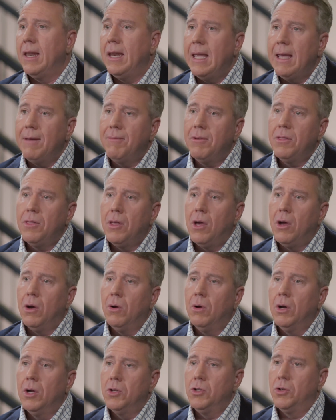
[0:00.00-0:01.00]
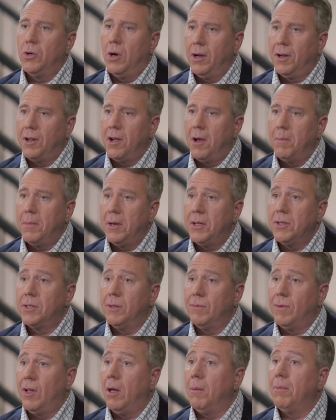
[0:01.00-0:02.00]
even though drug companies
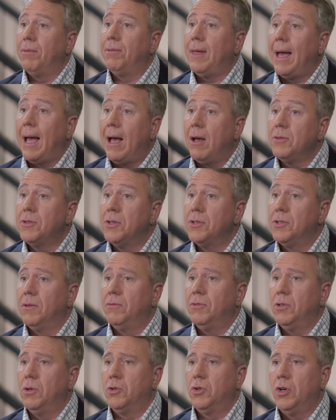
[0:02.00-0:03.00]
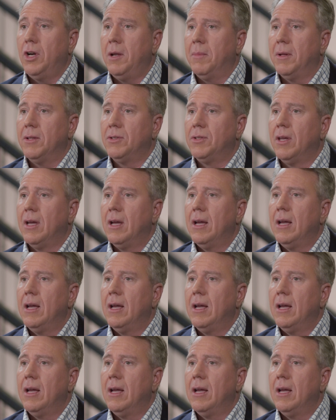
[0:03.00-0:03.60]
develop thousands of new treatments,